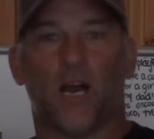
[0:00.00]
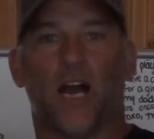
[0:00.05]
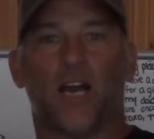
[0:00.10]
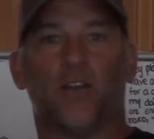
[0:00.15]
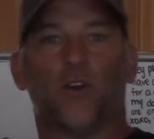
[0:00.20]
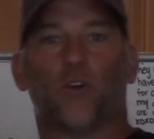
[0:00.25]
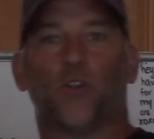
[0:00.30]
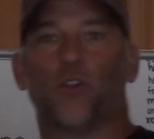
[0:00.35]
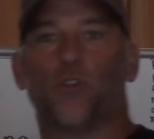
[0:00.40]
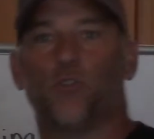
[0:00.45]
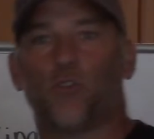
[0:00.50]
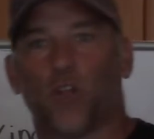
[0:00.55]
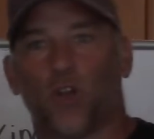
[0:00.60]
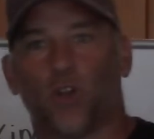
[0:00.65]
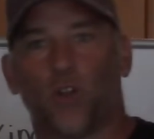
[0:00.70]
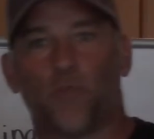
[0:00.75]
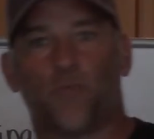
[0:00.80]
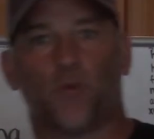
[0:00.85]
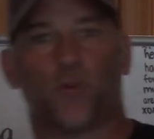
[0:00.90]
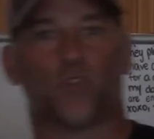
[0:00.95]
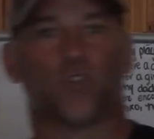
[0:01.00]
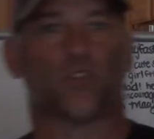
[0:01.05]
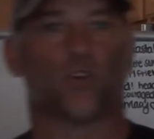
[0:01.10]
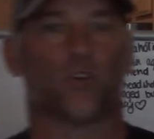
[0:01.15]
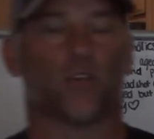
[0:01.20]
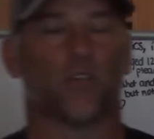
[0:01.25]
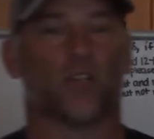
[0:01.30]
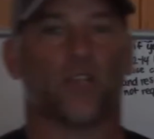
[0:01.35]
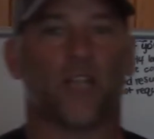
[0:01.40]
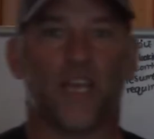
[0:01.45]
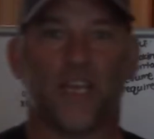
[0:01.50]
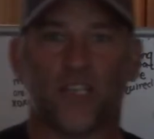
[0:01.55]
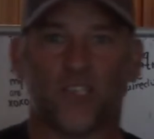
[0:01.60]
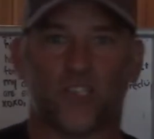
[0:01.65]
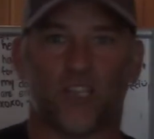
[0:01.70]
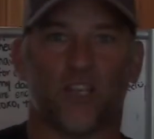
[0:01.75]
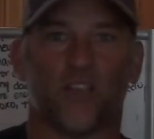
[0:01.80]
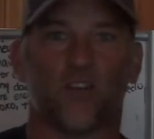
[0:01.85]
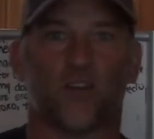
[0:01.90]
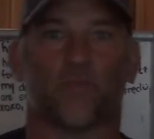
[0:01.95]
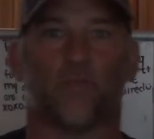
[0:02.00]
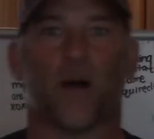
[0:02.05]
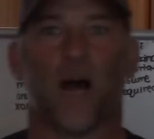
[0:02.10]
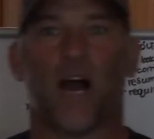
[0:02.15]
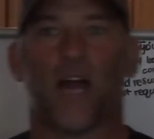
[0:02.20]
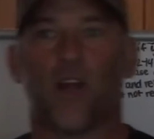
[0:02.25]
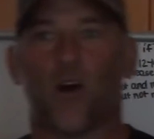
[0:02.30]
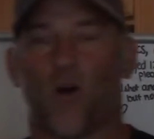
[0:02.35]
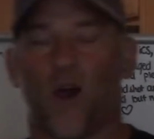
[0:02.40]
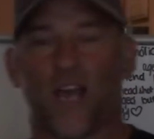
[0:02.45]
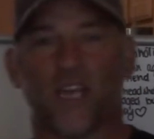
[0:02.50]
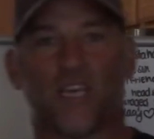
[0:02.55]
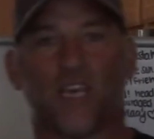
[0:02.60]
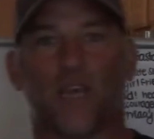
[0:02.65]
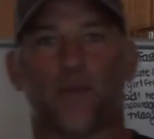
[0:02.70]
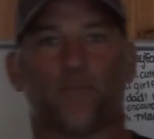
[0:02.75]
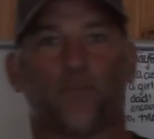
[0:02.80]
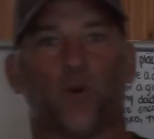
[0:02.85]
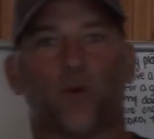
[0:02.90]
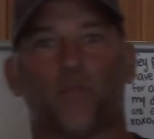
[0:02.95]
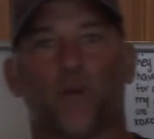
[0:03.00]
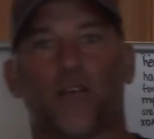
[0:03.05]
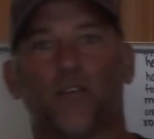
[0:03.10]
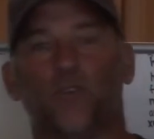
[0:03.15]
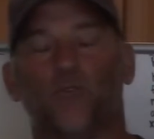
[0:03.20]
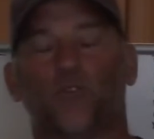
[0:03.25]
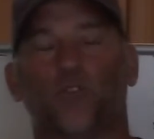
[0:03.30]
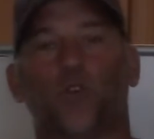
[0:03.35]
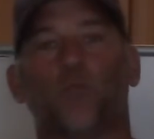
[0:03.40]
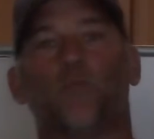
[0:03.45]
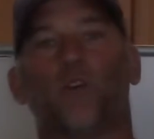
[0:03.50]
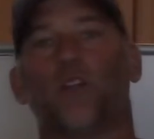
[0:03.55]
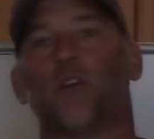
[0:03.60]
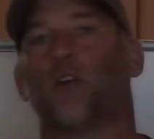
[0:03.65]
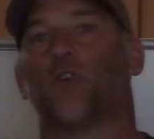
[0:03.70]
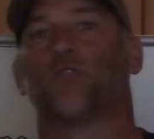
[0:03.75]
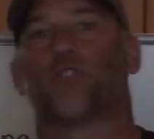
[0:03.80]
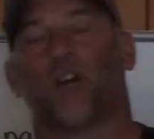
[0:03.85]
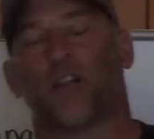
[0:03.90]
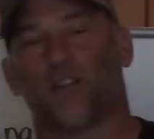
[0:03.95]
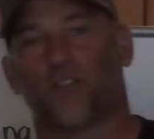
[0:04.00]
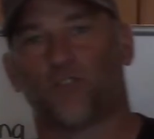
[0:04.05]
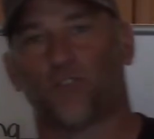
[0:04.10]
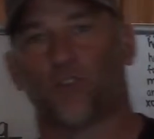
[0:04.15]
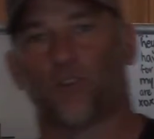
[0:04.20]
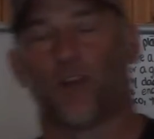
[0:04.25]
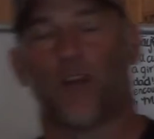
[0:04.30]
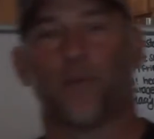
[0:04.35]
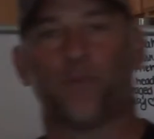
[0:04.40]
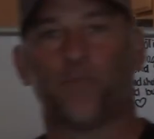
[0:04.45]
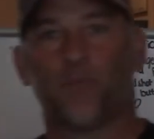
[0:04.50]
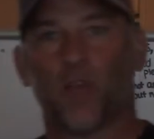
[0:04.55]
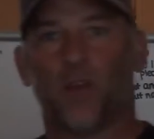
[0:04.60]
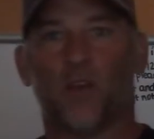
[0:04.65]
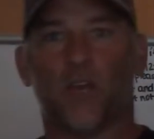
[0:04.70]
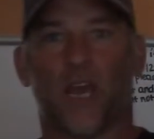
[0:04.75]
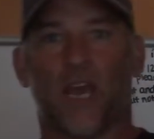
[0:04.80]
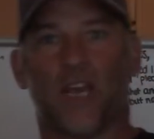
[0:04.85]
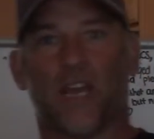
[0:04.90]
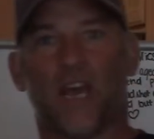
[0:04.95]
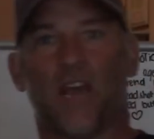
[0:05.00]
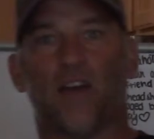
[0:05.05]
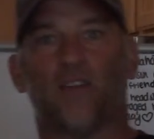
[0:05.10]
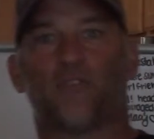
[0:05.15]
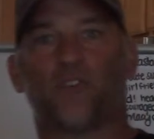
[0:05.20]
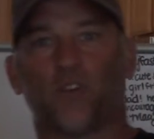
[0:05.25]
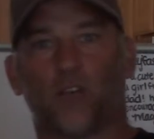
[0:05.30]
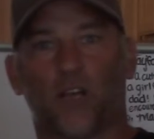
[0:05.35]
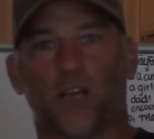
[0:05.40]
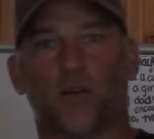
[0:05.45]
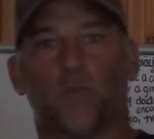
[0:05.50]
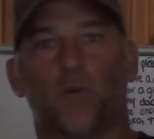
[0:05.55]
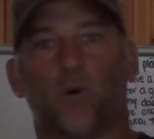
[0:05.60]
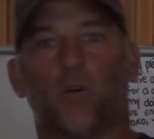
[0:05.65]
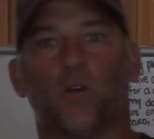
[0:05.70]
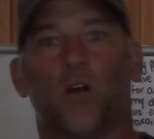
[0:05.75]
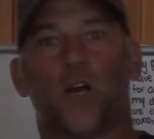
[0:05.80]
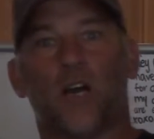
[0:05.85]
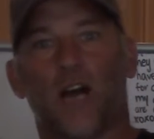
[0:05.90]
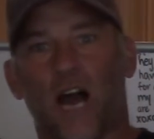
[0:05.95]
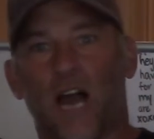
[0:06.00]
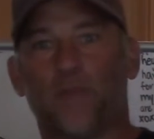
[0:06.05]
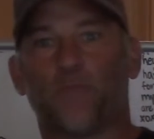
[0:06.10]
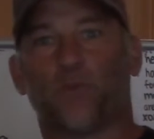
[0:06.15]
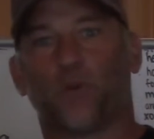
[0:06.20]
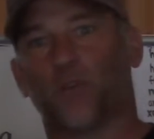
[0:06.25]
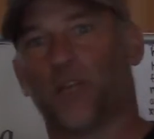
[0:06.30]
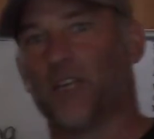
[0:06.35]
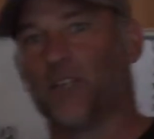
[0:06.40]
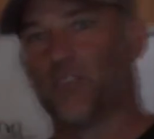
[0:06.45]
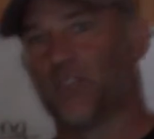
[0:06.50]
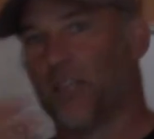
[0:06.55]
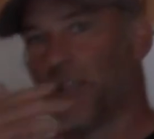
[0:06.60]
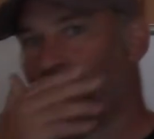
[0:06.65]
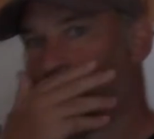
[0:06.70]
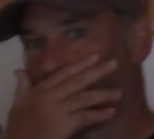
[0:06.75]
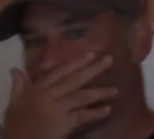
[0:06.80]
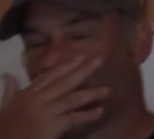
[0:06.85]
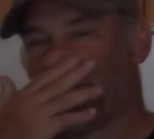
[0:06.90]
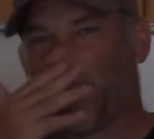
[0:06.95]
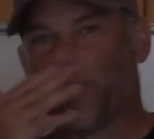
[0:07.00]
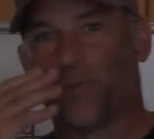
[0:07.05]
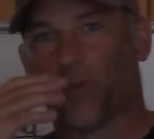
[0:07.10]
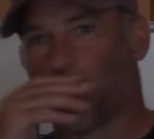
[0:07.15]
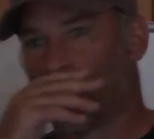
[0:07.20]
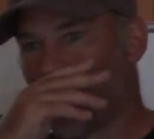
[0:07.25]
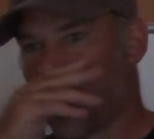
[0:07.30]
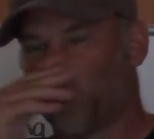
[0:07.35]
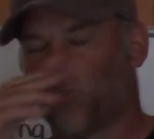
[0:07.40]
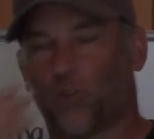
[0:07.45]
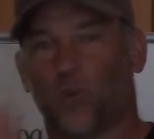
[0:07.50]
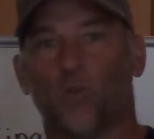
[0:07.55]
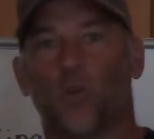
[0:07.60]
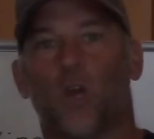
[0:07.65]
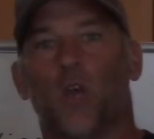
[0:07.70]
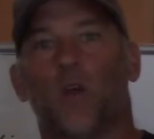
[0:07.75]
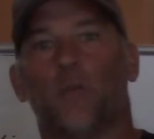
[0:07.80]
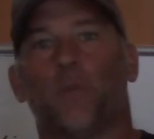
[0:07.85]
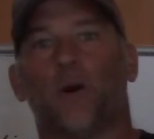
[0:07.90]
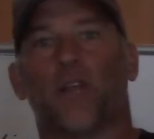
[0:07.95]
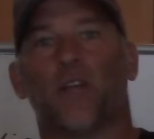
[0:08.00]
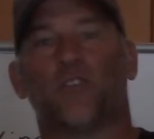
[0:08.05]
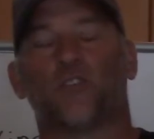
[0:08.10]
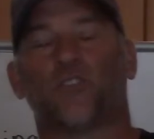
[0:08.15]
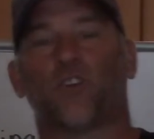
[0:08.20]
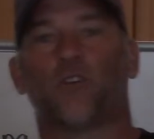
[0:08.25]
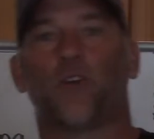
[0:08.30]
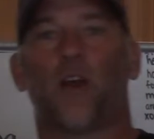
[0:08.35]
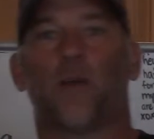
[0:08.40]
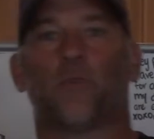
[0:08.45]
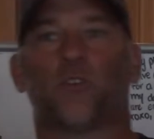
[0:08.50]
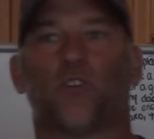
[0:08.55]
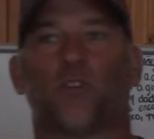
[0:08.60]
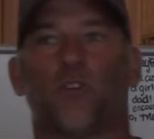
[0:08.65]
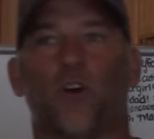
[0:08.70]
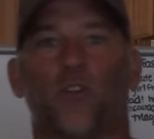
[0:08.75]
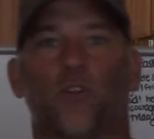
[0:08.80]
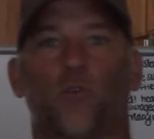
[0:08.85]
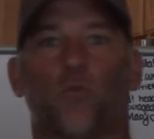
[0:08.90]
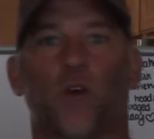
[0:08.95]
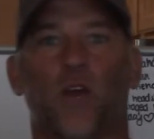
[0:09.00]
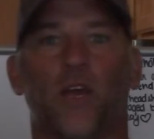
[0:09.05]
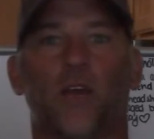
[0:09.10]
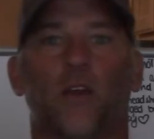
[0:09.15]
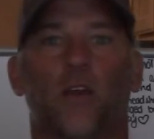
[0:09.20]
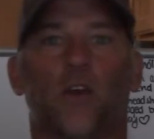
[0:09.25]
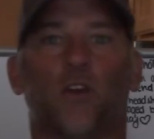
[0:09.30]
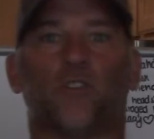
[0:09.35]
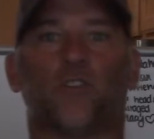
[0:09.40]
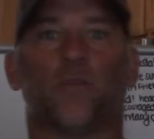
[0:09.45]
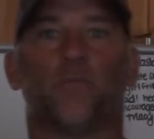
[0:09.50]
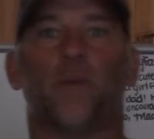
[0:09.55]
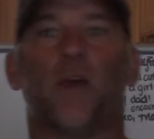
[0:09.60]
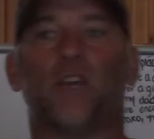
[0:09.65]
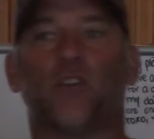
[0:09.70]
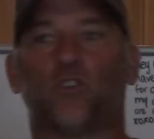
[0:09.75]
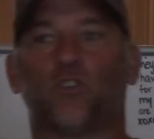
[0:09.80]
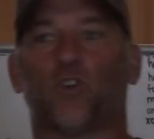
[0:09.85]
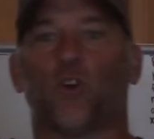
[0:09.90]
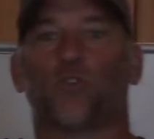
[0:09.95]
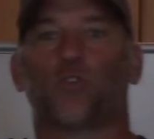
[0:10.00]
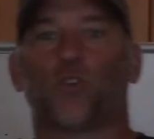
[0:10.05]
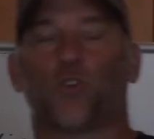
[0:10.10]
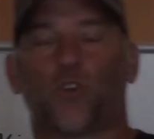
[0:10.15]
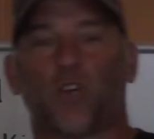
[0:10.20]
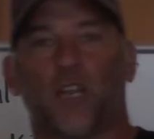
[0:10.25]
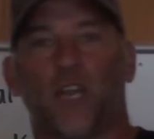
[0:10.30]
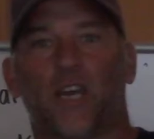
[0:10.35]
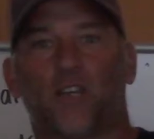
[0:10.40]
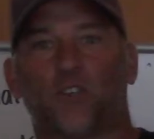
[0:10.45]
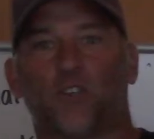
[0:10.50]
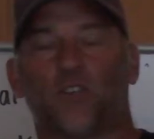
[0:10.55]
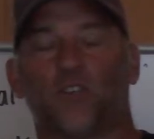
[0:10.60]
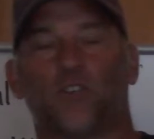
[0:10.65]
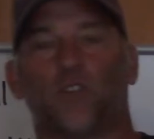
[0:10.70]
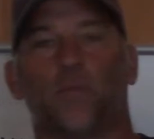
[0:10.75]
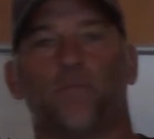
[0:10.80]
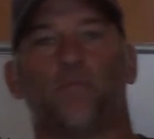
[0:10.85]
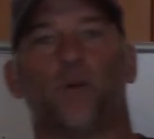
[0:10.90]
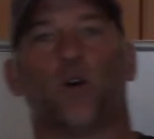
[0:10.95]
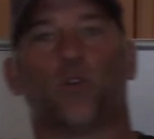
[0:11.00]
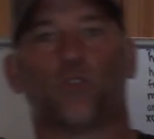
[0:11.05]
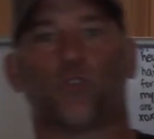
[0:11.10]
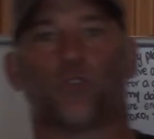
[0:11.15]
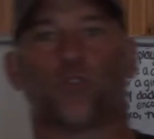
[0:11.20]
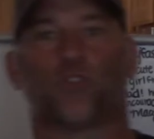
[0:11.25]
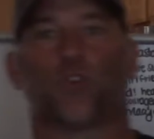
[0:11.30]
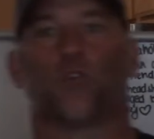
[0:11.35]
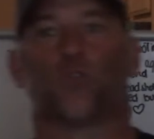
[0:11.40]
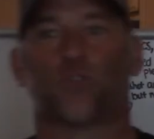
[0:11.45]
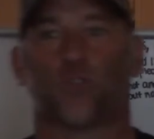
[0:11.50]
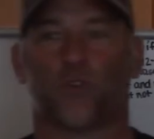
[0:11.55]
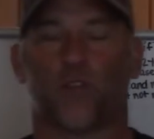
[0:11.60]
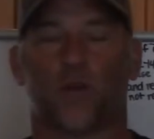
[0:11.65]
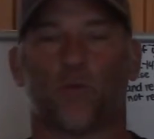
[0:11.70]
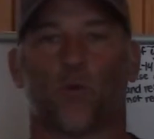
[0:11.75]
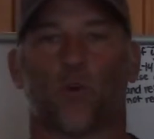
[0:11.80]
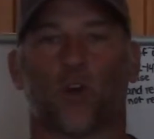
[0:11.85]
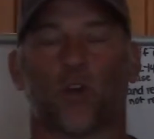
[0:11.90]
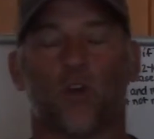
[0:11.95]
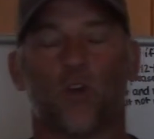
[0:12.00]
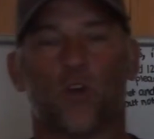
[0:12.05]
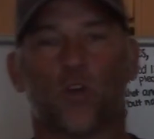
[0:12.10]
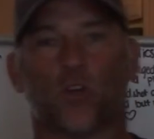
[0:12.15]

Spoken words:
I know that you can only put certain links in your bio. I can't put my YouTube videos on Instagram and have clickable hyperlinks in there for people to go to. But Instagram is another way to make social connections, to build your social network.